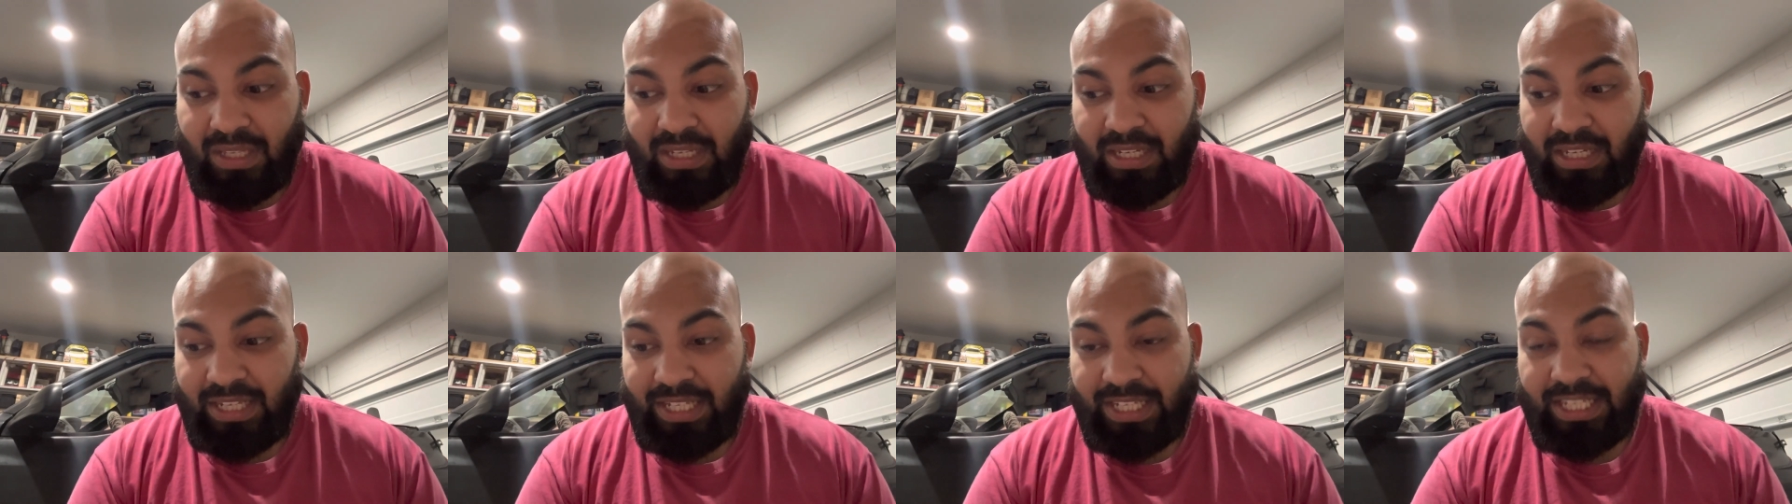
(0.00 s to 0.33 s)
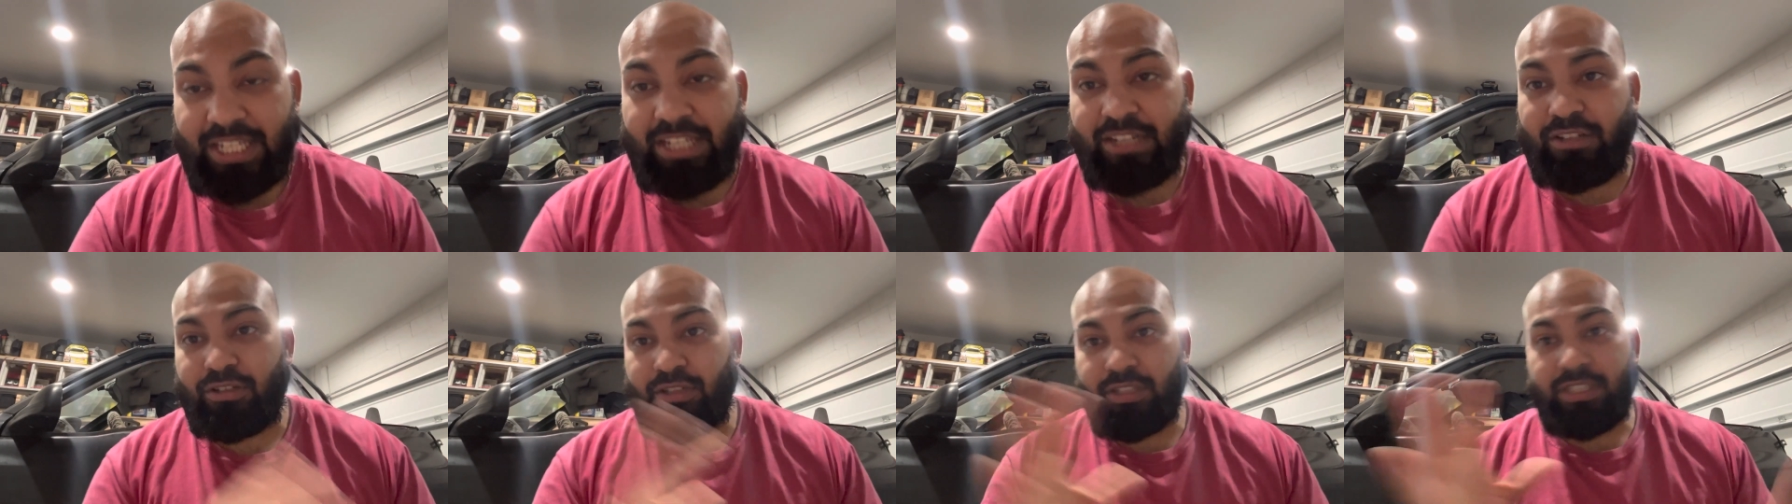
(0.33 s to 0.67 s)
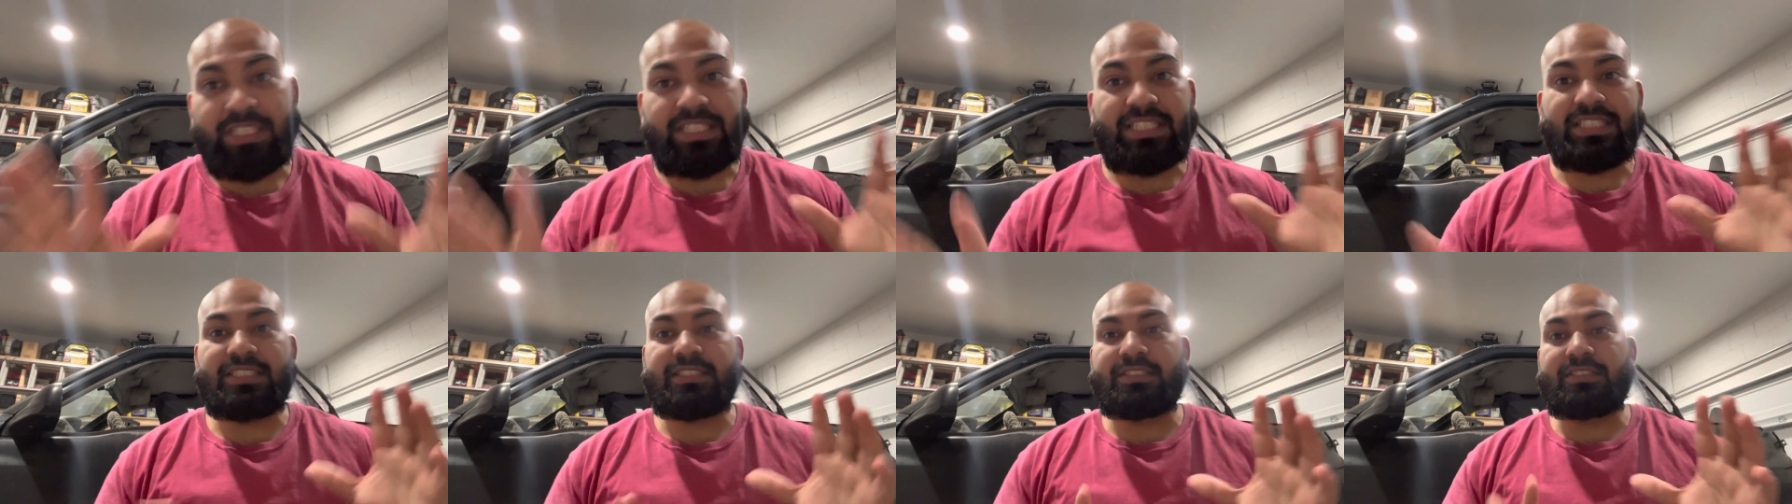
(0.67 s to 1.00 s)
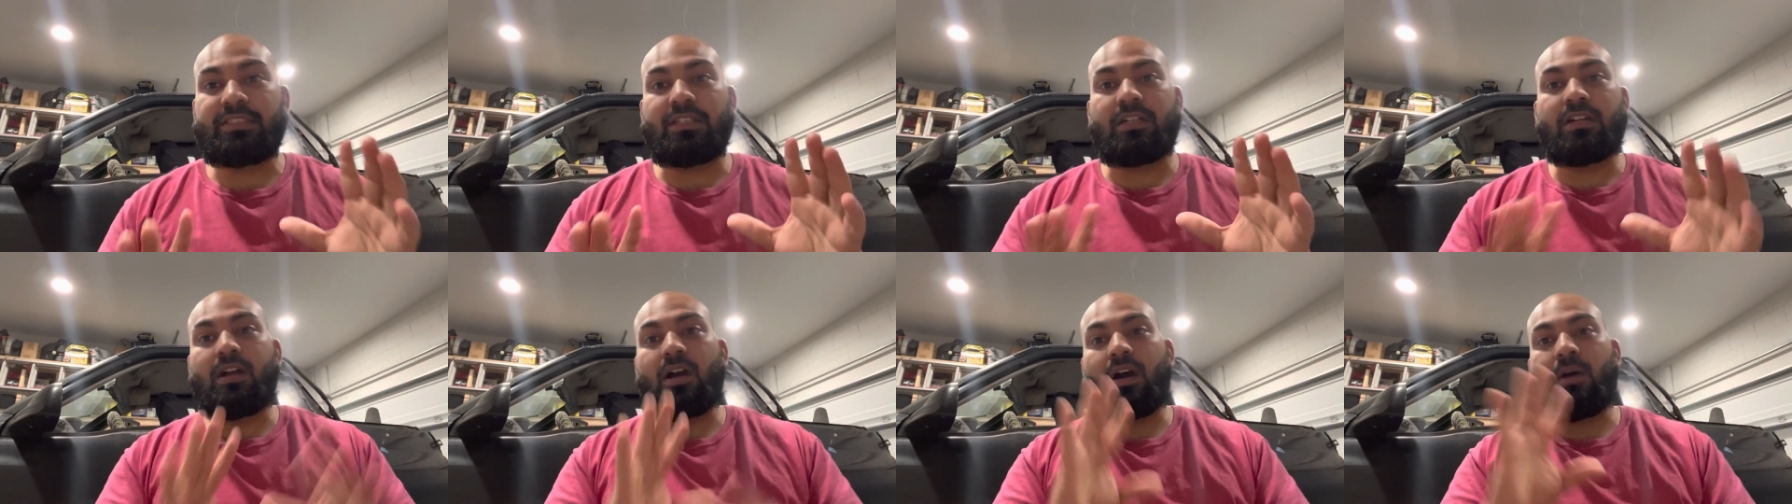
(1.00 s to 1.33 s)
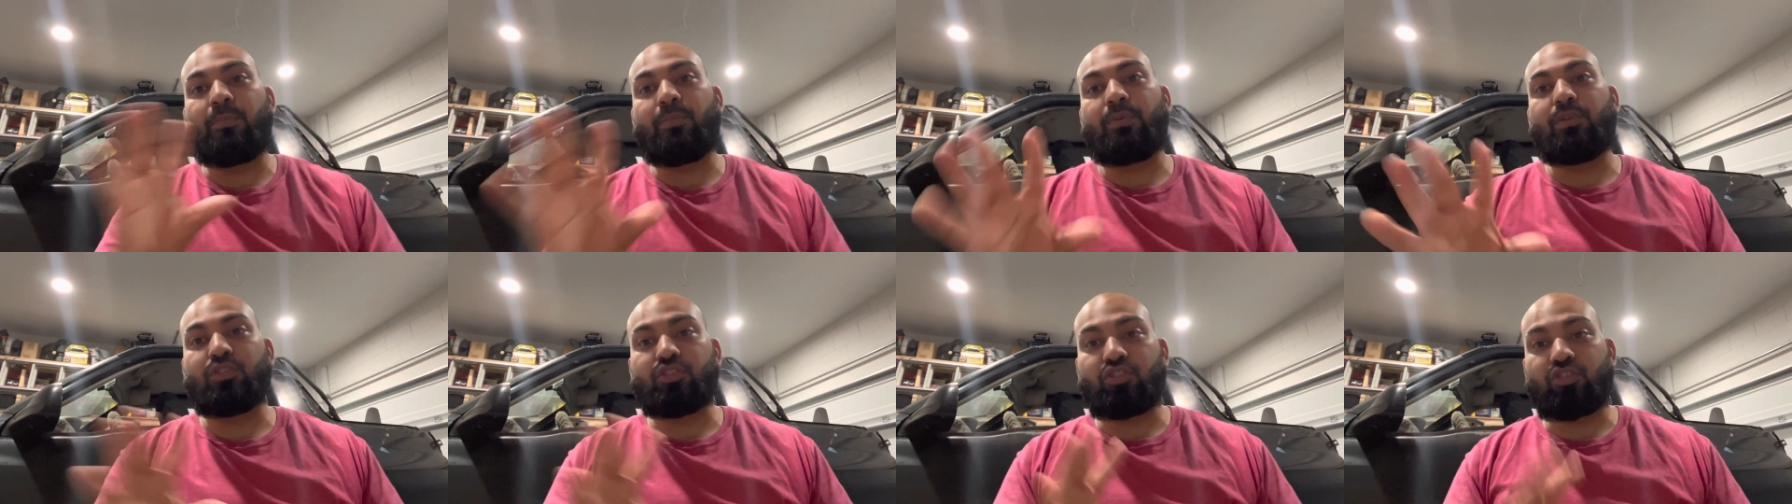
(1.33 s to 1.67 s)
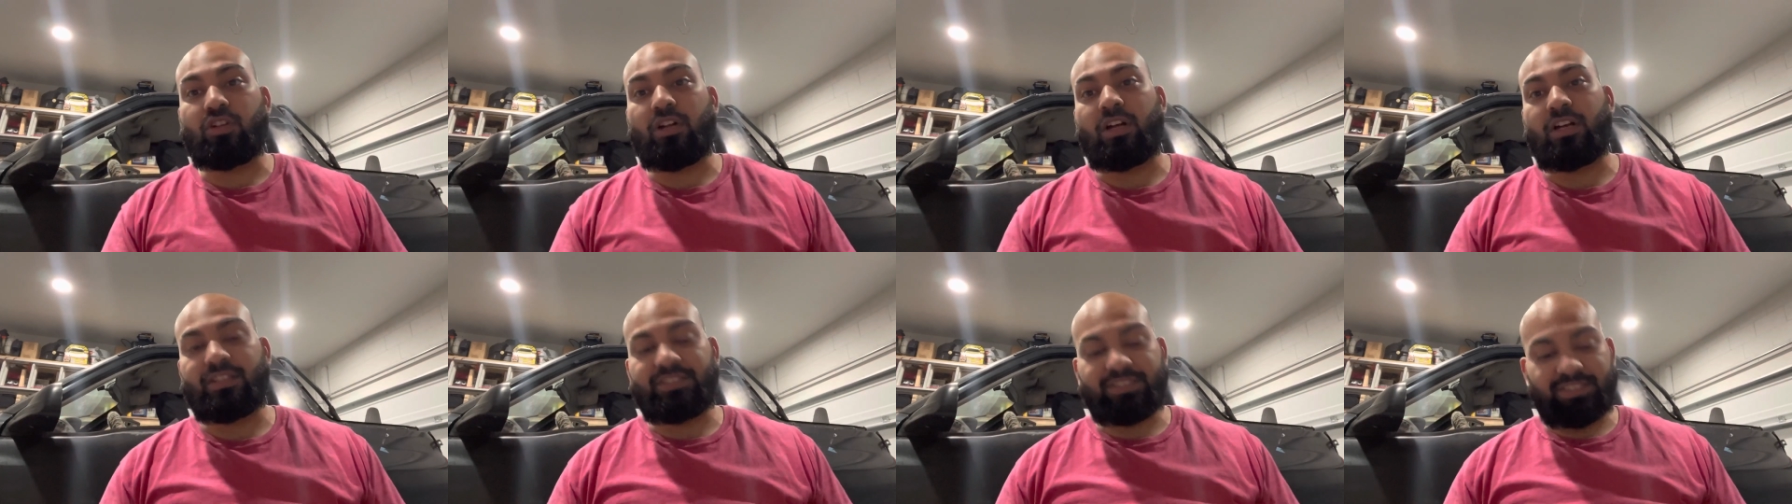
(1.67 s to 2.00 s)
here is a couple
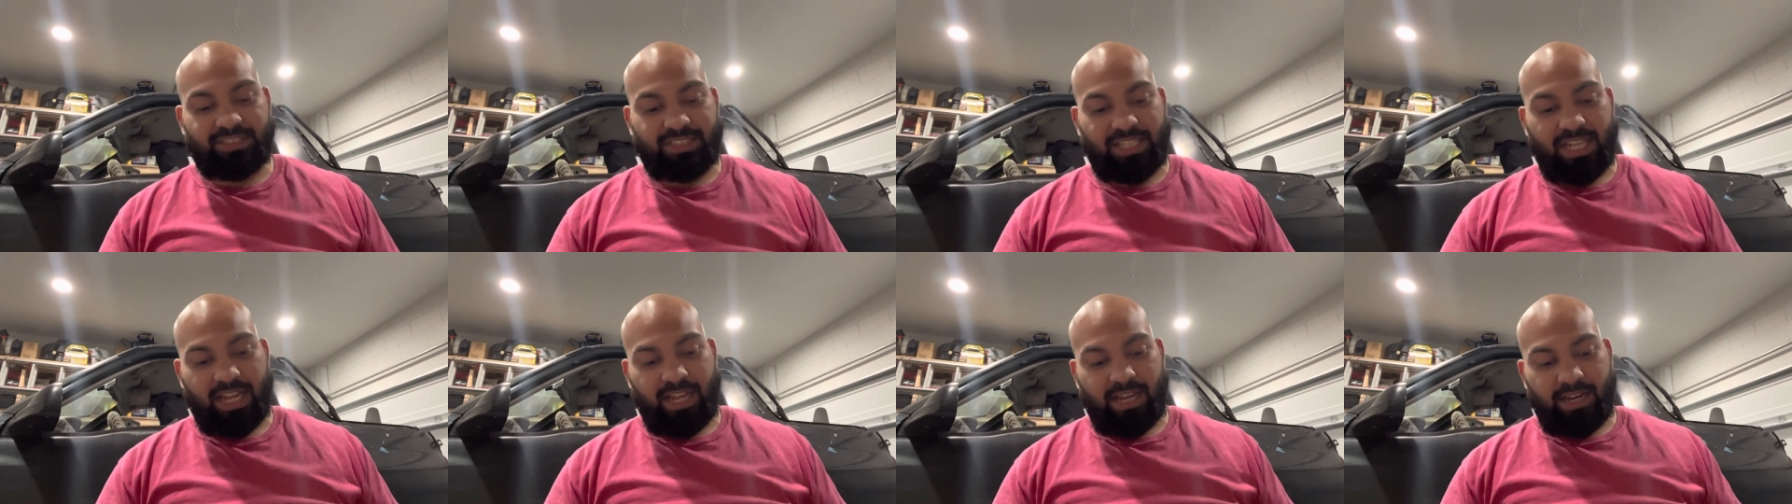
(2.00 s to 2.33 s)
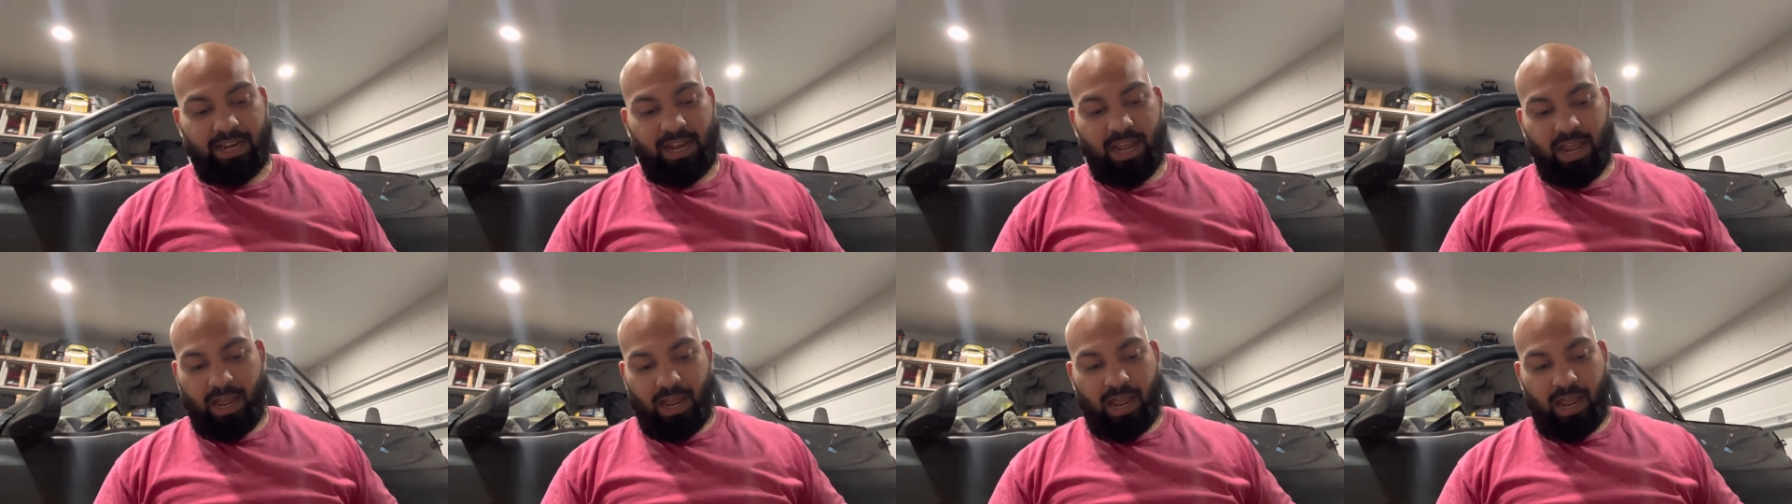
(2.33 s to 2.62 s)
trucks that